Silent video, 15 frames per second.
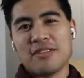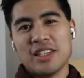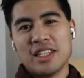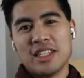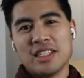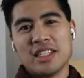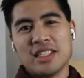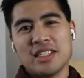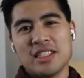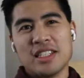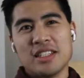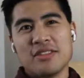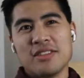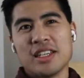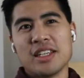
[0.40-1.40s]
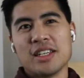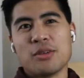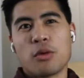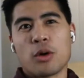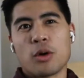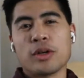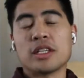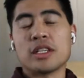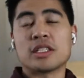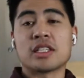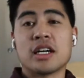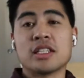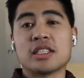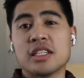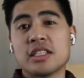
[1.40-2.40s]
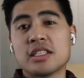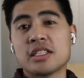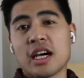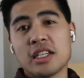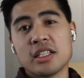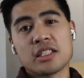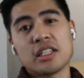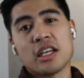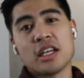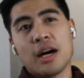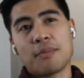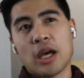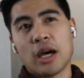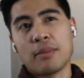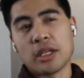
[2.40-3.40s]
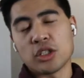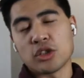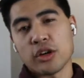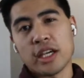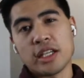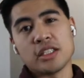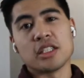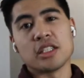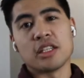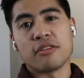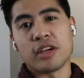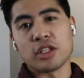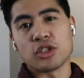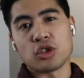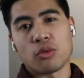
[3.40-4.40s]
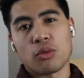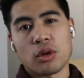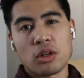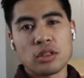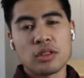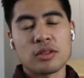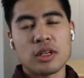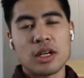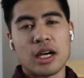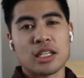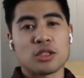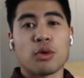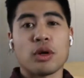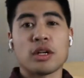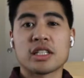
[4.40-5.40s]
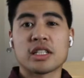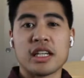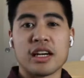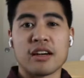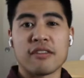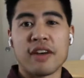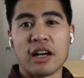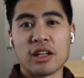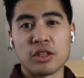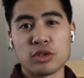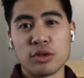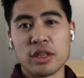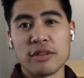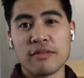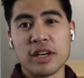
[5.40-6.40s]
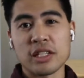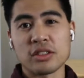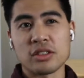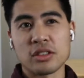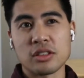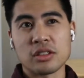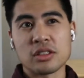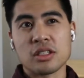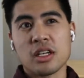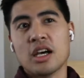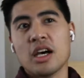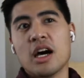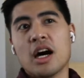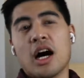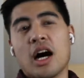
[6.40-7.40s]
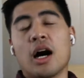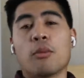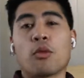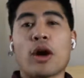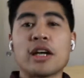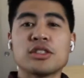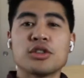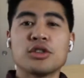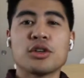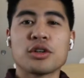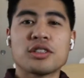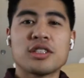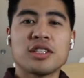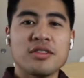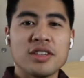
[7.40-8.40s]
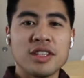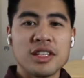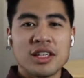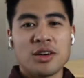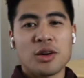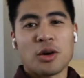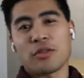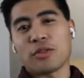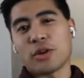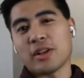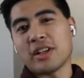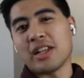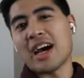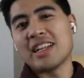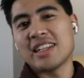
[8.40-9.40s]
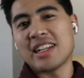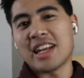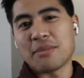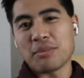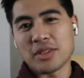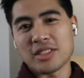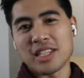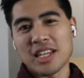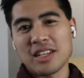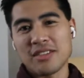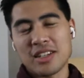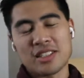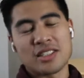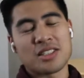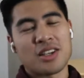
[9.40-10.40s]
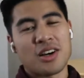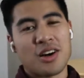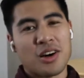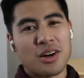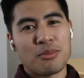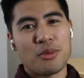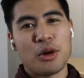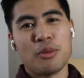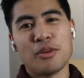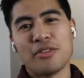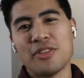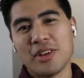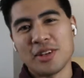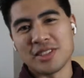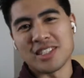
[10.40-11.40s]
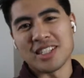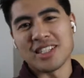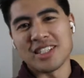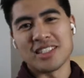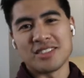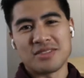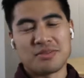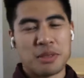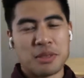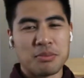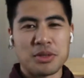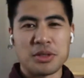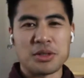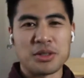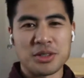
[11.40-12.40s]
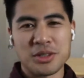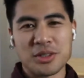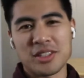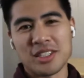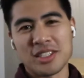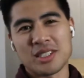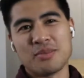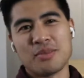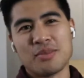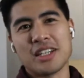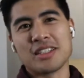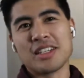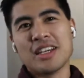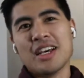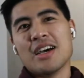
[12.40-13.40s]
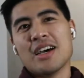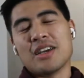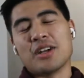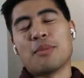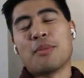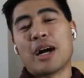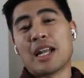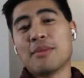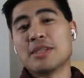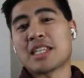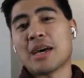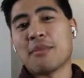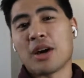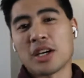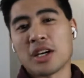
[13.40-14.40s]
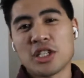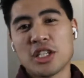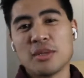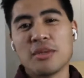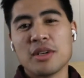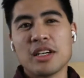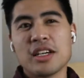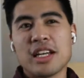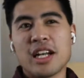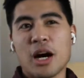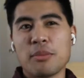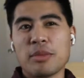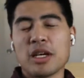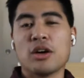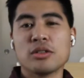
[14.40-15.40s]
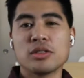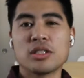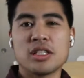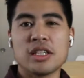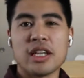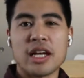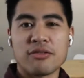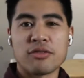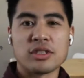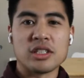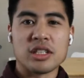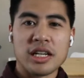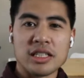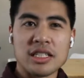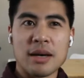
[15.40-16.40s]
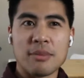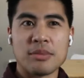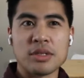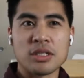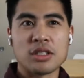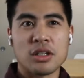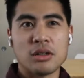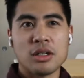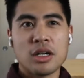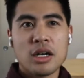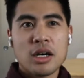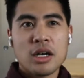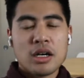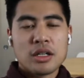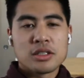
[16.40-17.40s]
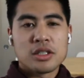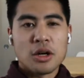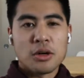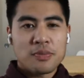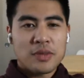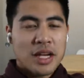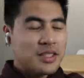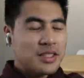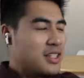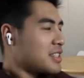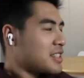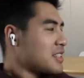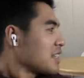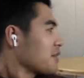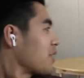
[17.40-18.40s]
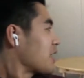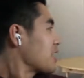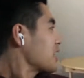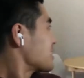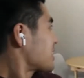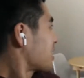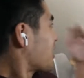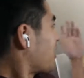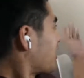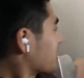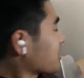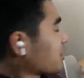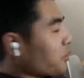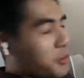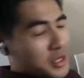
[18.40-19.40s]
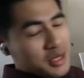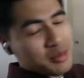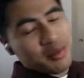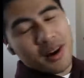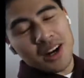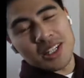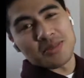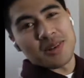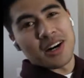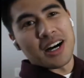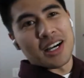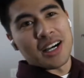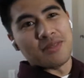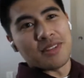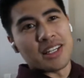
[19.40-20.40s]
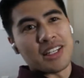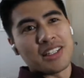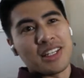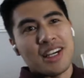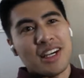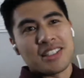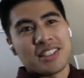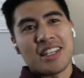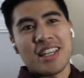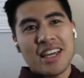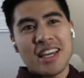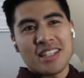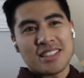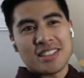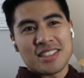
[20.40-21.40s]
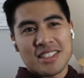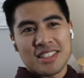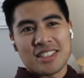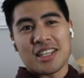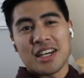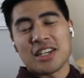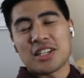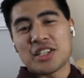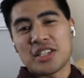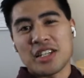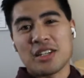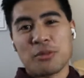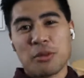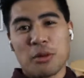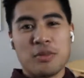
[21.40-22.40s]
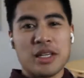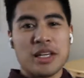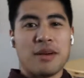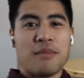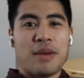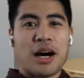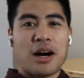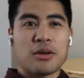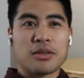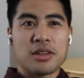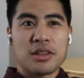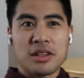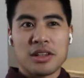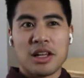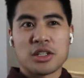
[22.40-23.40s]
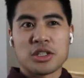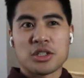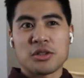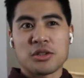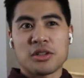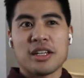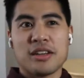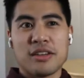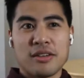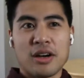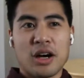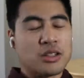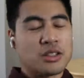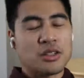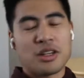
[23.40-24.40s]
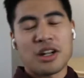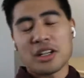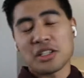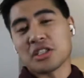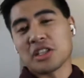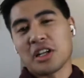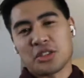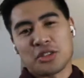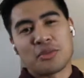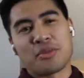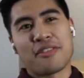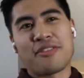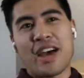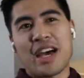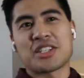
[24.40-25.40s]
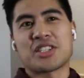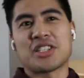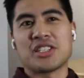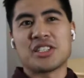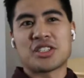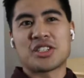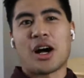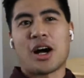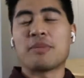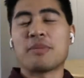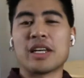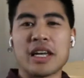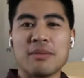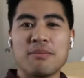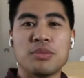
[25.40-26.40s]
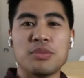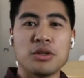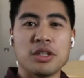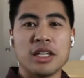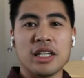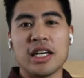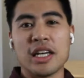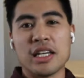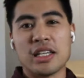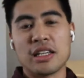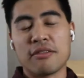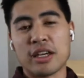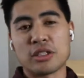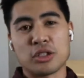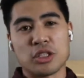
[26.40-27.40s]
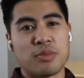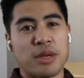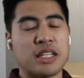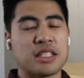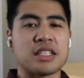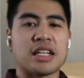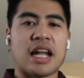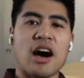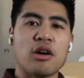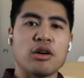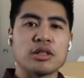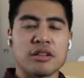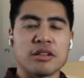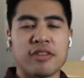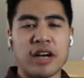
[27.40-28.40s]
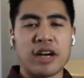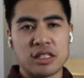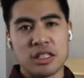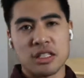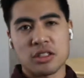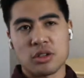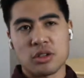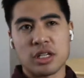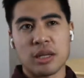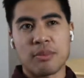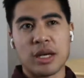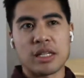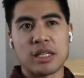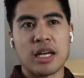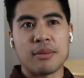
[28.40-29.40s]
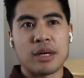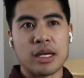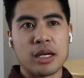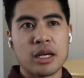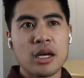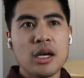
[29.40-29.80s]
of VCTV, where we discuss insights, upcoming trends in the venture world, as well as connect founders with investors. Right to your TV, or for 99% of us, our mobile phones and computer screens. But my name is Ken Makashima, and I'll be a host today for today's episode. So as you can see by this iconic orange box behind me, today's discussion will be about luxury, or sorry, not just luxury, but fashion, shopping, and beauty in the venture space and how it was affected during the pandemic.